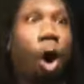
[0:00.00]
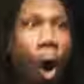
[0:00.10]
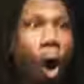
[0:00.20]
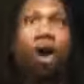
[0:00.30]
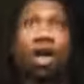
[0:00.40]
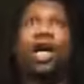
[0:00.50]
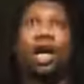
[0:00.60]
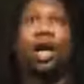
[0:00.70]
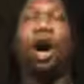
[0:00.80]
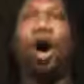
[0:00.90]
All are
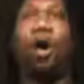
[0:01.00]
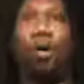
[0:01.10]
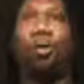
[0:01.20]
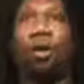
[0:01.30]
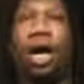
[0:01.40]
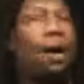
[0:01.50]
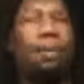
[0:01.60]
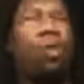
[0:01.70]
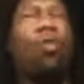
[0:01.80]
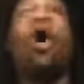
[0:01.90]
going to own. I
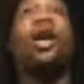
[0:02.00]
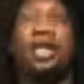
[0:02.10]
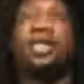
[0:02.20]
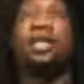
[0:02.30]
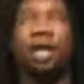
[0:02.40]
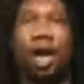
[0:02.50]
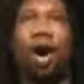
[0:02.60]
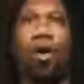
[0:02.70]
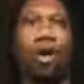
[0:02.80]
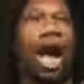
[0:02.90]
mean, one is going to
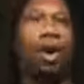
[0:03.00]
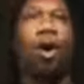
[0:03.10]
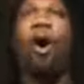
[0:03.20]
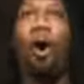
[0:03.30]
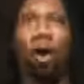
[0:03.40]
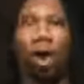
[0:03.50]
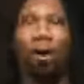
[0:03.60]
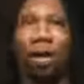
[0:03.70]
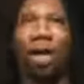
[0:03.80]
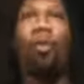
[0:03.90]
own, not all
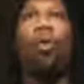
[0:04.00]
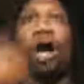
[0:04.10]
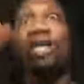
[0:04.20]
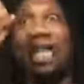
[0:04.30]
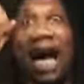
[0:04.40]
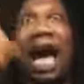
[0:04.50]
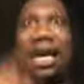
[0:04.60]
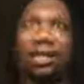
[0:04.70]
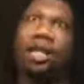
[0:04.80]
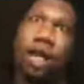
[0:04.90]
owning. One
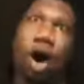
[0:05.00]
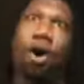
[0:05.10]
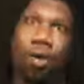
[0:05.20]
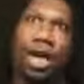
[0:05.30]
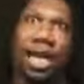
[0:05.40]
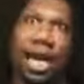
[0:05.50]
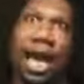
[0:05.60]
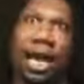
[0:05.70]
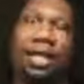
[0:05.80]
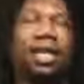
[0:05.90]
guy is going to own in
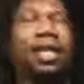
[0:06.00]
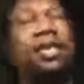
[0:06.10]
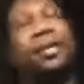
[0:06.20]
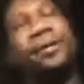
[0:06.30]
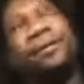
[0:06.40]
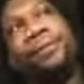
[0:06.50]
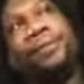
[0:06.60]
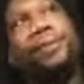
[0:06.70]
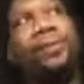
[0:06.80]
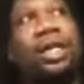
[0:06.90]
the end.
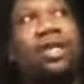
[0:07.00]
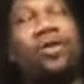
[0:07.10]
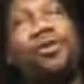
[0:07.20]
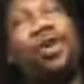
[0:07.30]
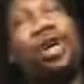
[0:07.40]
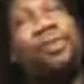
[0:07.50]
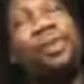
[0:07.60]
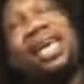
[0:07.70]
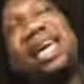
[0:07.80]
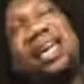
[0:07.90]
So if you're going to
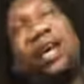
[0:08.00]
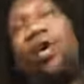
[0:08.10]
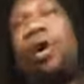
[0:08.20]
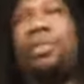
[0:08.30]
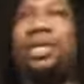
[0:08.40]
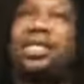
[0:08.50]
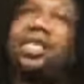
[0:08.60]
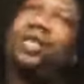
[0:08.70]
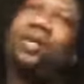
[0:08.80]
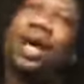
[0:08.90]
be in a corporate
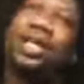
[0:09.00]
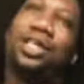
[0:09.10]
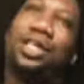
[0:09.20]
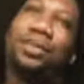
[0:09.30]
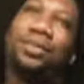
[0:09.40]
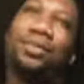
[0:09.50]
situation,